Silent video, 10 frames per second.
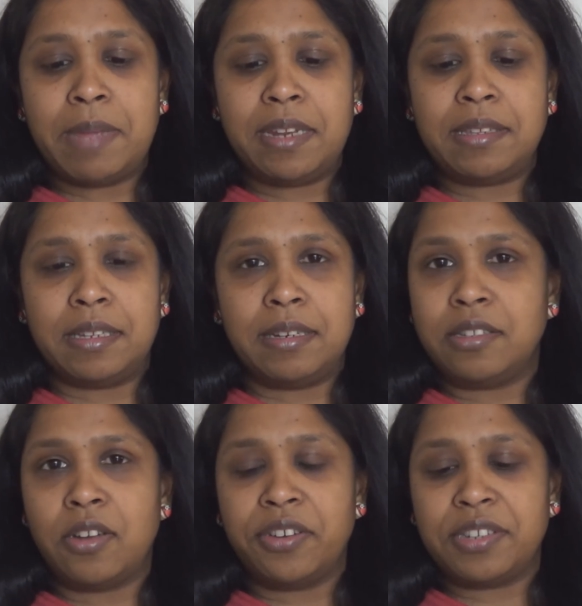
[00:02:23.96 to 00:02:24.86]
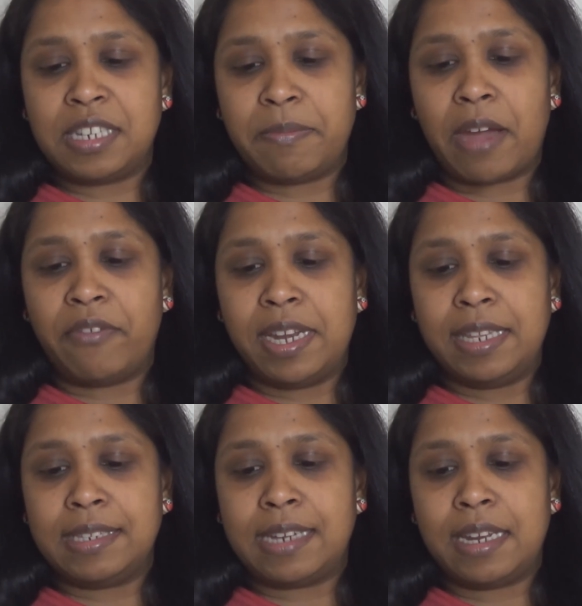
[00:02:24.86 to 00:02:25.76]
medicine is not just about
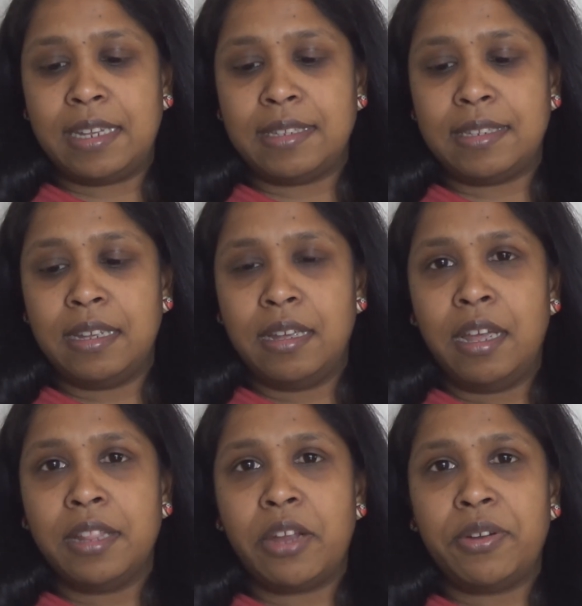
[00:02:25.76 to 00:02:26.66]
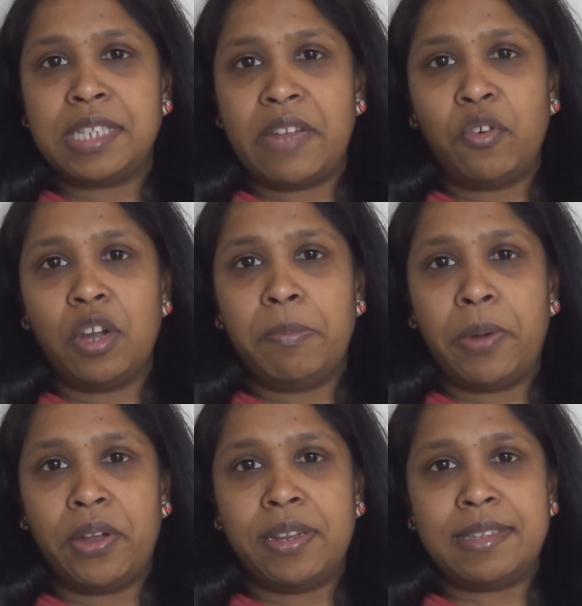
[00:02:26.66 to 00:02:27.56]
reading studies. There are several
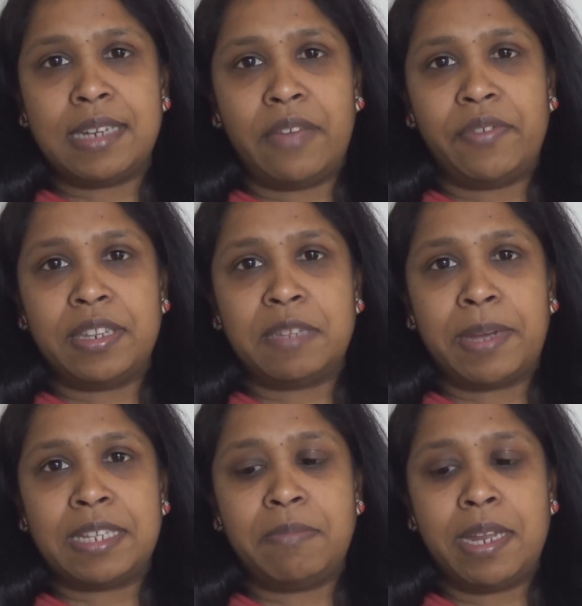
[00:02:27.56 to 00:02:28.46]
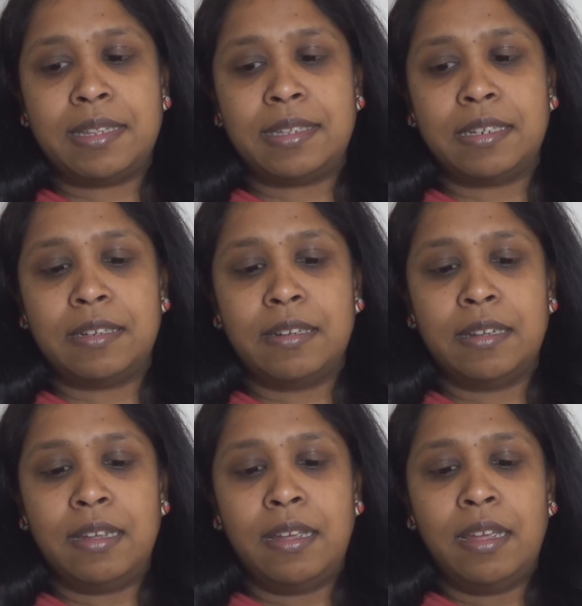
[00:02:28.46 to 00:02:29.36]
components to evidence-based medicine.
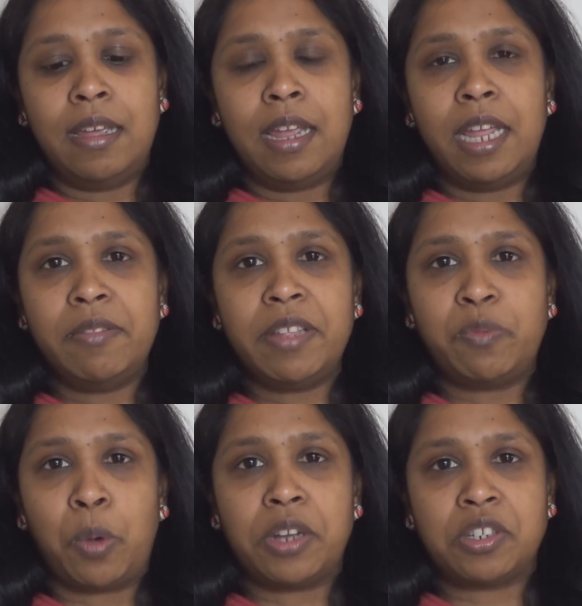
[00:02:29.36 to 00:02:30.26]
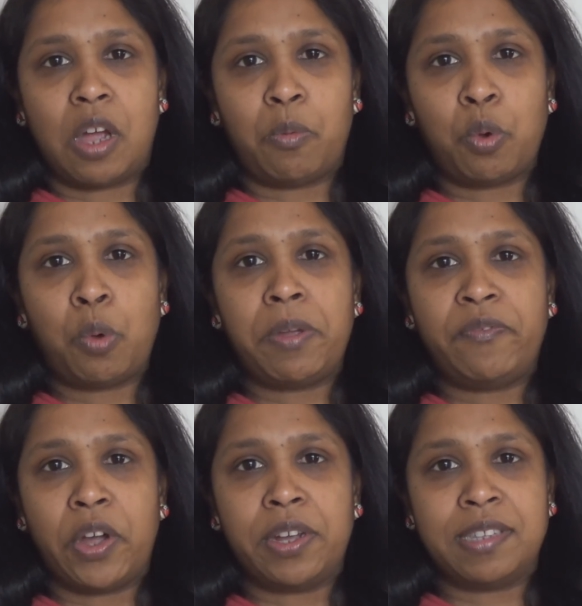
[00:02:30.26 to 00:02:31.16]
In this workshop, we will be
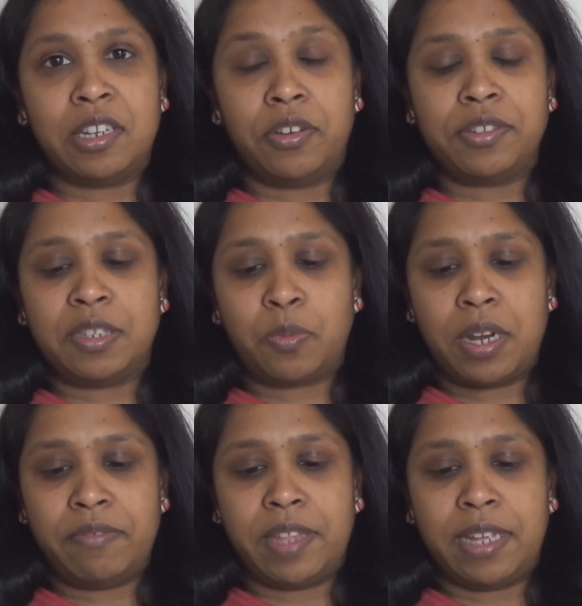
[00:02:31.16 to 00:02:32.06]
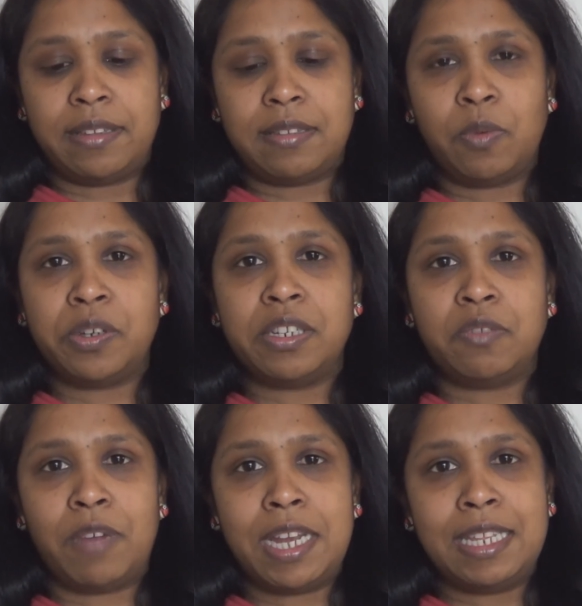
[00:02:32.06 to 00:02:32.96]
focusing on just one of these, which
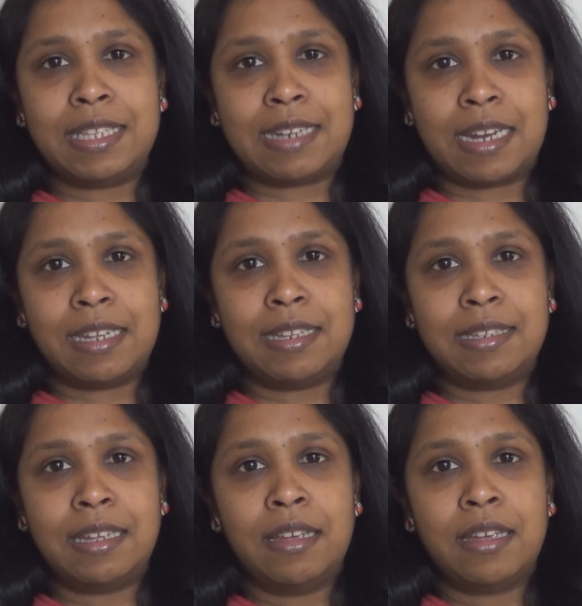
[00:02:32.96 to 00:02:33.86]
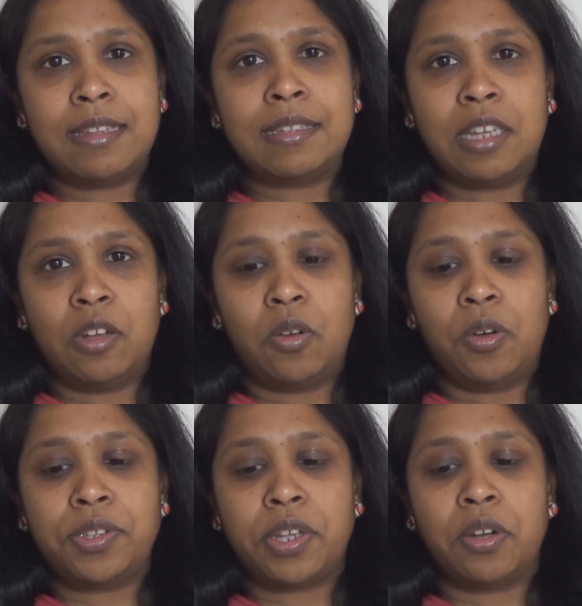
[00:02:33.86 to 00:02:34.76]
is reading studies, a skill
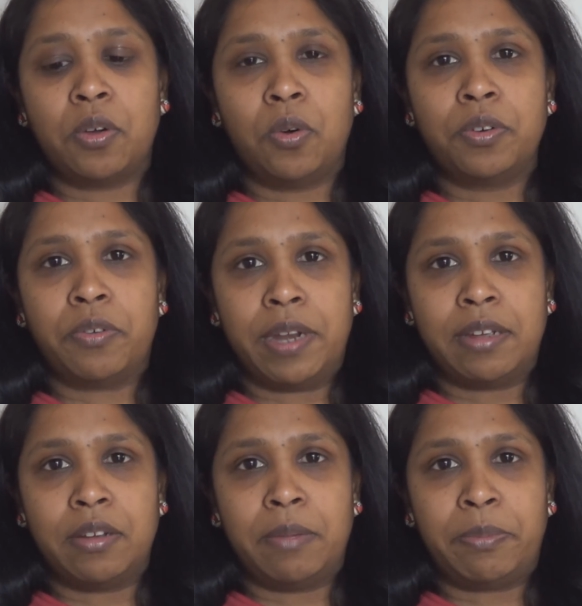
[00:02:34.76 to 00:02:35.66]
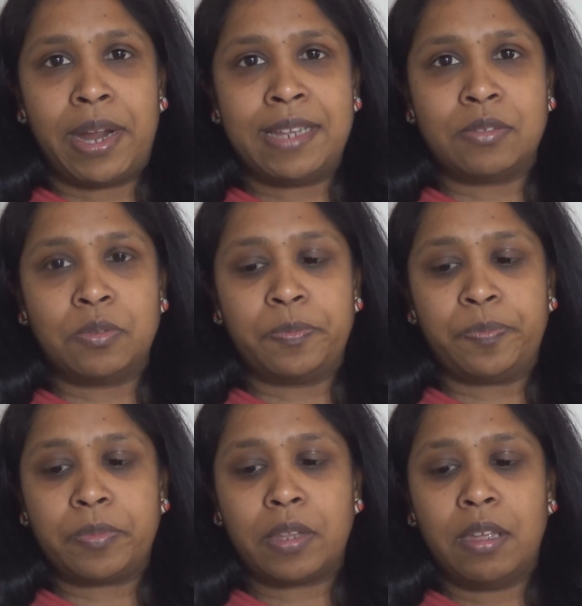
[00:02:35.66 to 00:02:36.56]
also called critical appraisal.
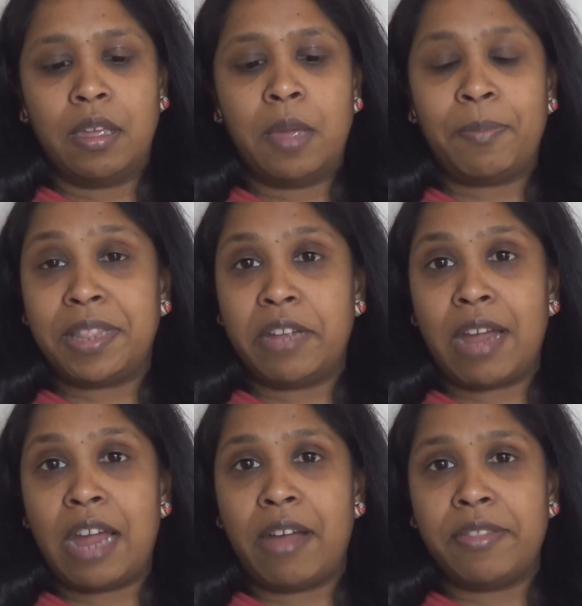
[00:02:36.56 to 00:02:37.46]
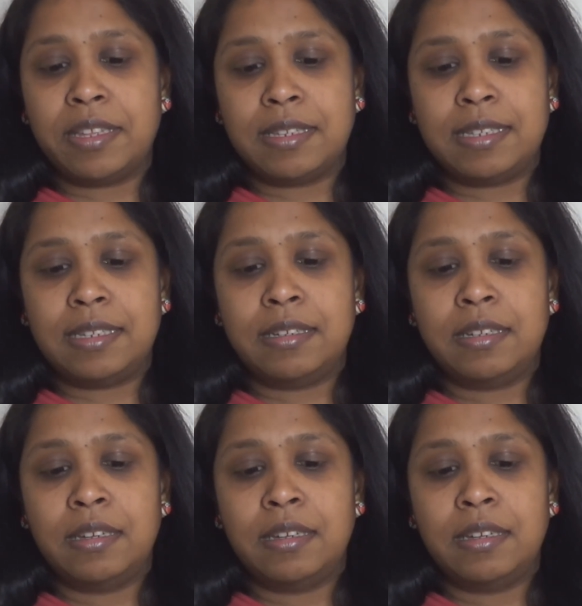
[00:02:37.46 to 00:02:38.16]
But there are others.